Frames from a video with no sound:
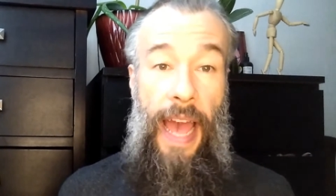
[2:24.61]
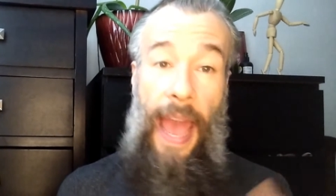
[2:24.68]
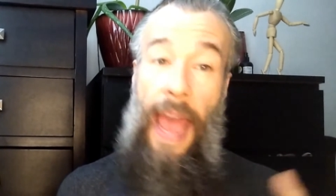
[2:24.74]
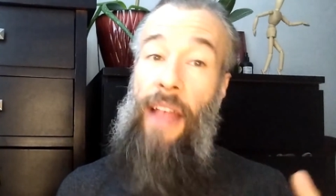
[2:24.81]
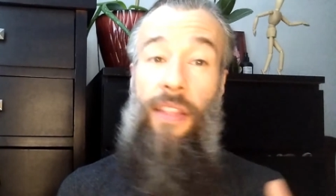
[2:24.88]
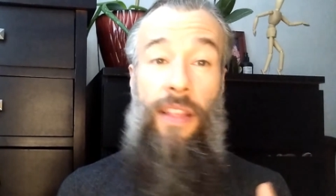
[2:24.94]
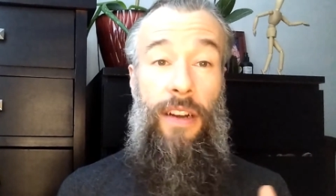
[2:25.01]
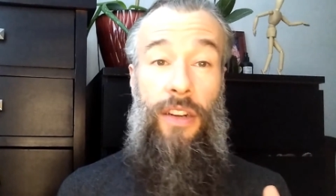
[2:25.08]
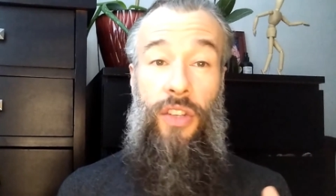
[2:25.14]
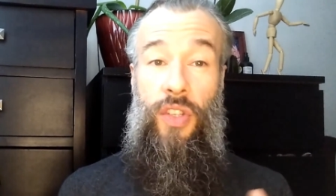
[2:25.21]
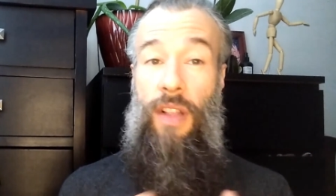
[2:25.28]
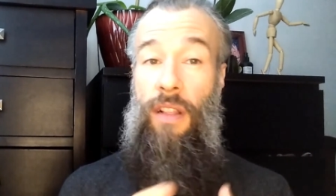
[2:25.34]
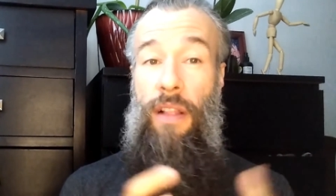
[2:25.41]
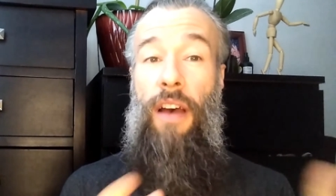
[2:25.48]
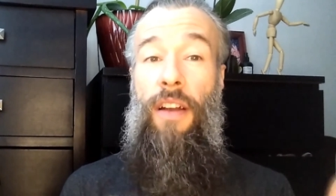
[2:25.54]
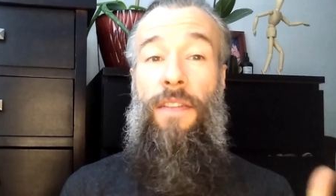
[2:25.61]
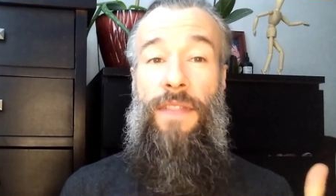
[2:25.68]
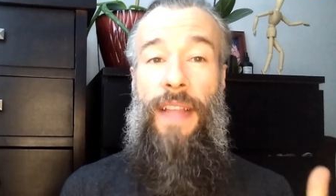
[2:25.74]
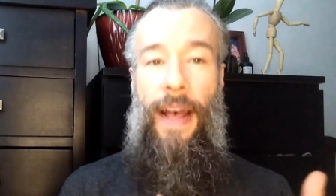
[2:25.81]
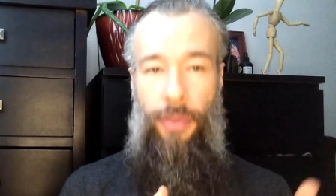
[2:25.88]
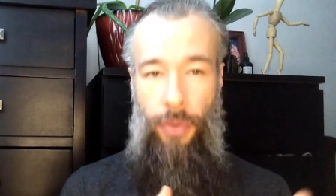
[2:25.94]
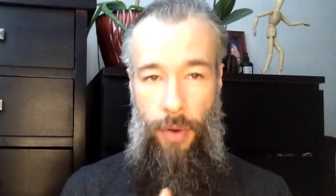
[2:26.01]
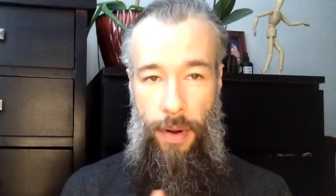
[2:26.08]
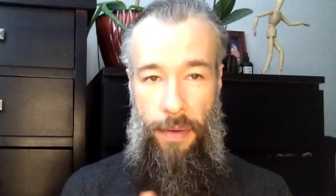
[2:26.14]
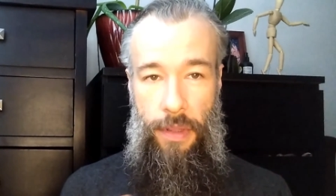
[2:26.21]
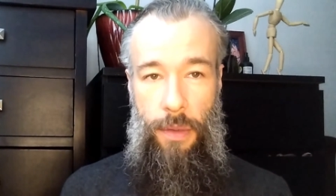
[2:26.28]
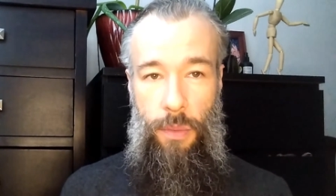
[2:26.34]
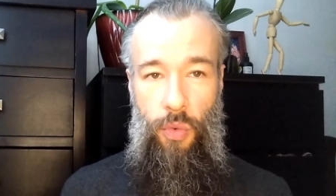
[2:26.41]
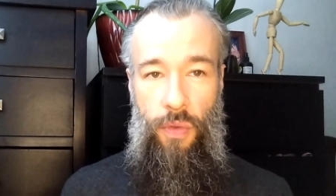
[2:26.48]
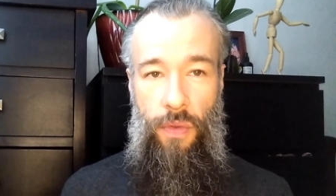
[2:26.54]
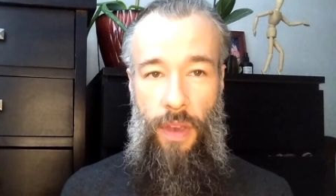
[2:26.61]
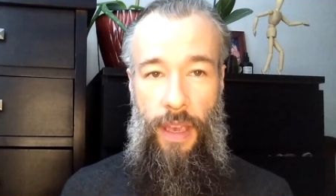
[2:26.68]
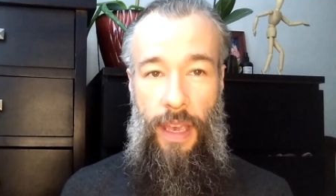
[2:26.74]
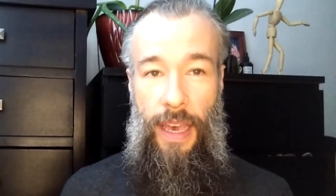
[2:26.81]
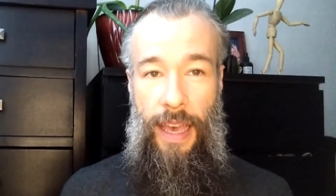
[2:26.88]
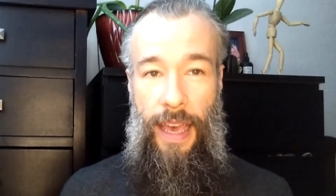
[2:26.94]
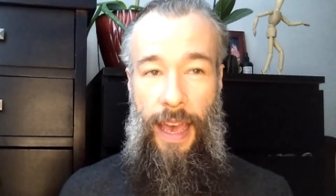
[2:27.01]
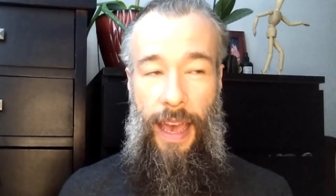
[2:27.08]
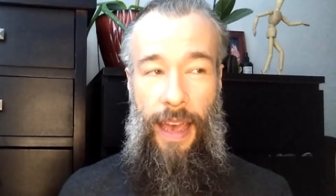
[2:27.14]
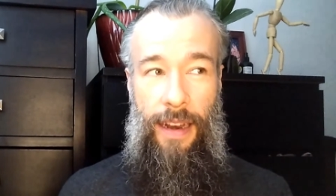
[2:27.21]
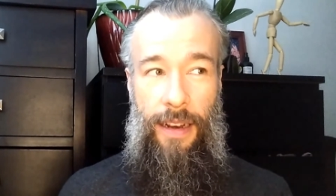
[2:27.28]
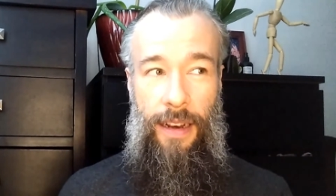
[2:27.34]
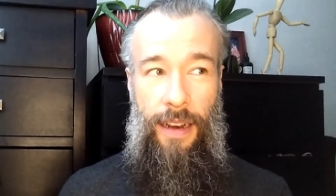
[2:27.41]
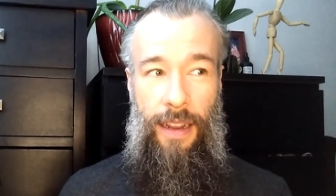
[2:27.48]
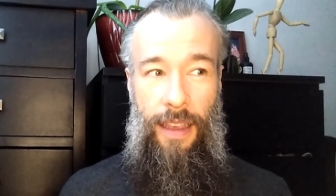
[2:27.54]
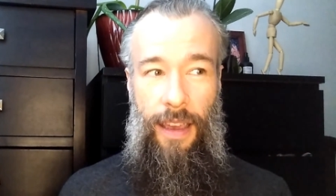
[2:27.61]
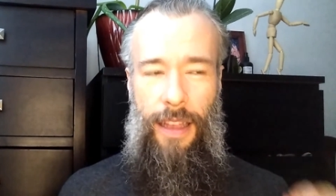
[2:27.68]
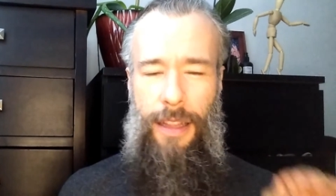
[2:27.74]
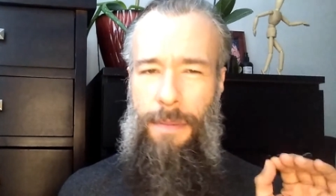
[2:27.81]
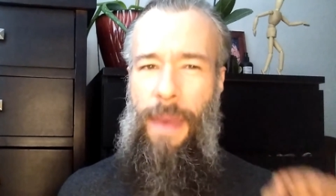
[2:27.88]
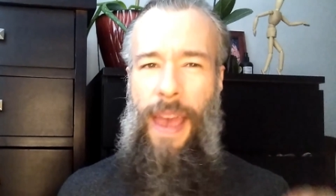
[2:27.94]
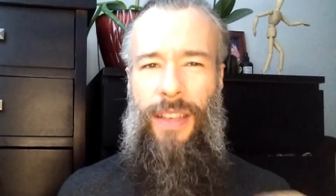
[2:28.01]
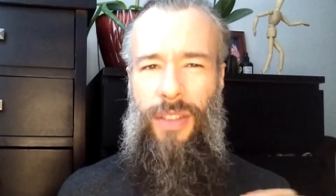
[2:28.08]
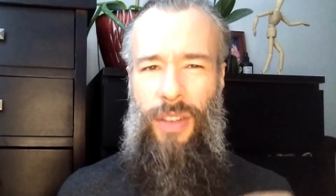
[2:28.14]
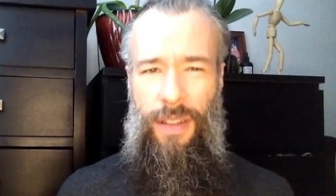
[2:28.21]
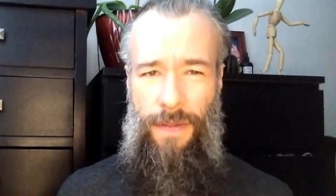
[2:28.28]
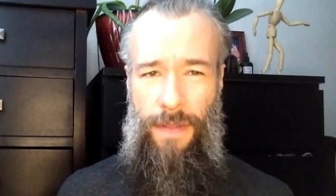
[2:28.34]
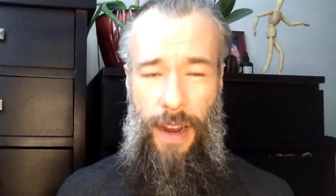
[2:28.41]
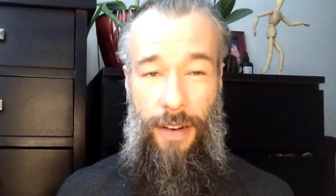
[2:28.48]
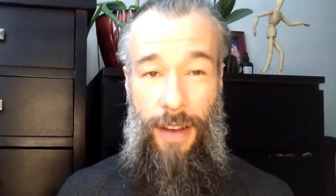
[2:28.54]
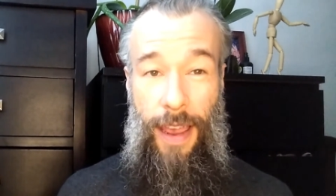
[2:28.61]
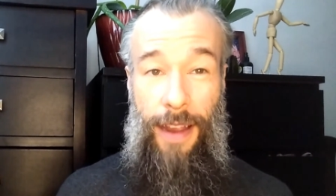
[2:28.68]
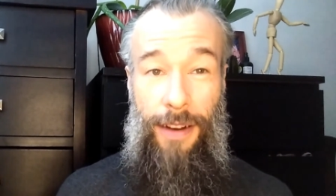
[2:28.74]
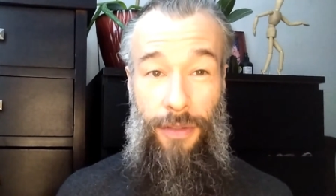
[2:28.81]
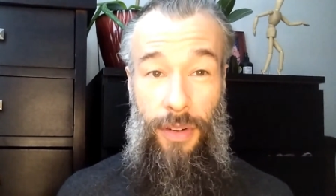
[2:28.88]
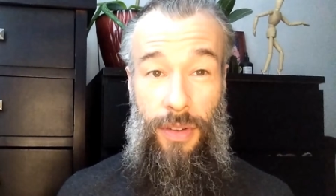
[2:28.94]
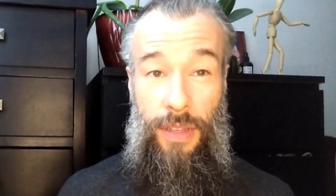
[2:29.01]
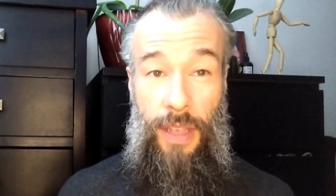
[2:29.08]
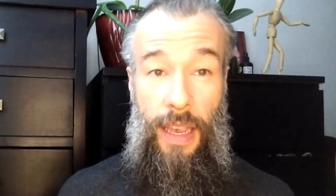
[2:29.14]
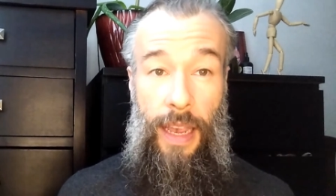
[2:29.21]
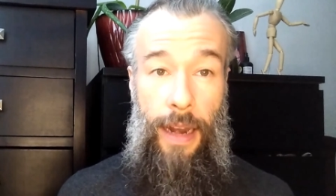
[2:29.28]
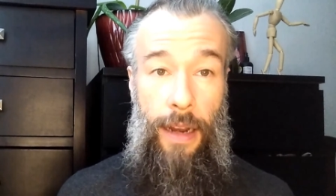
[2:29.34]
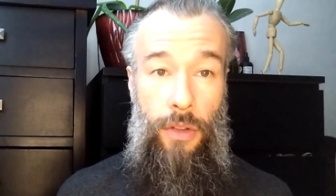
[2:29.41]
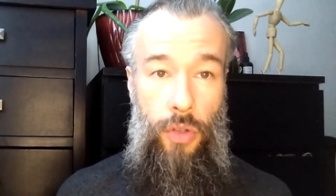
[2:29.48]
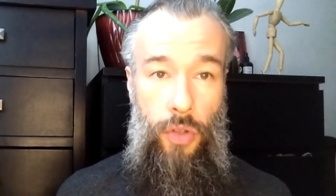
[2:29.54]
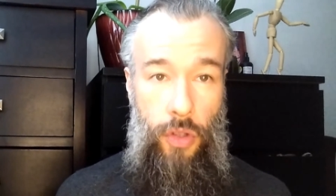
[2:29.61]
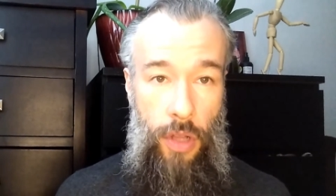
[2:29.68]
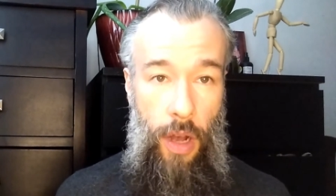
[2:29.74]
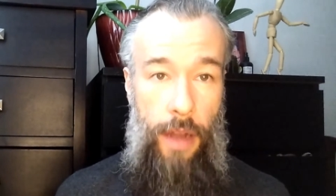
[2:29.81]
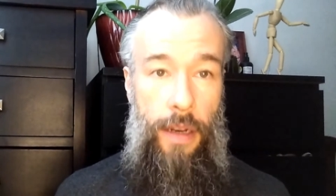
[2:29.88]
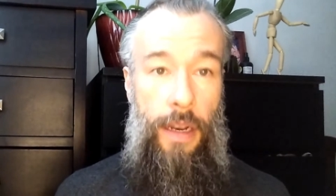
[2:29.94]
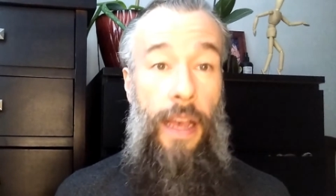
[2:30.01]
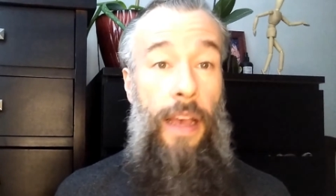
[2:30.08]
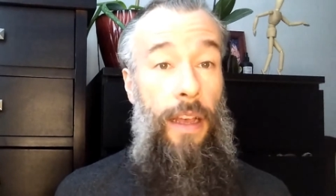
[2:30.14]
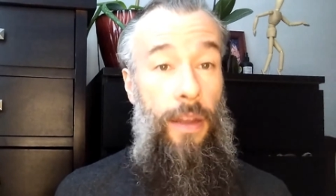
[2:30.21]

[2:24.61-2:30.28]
and there's a lot of that throughout the movie, and it makes it very interesting, and it's done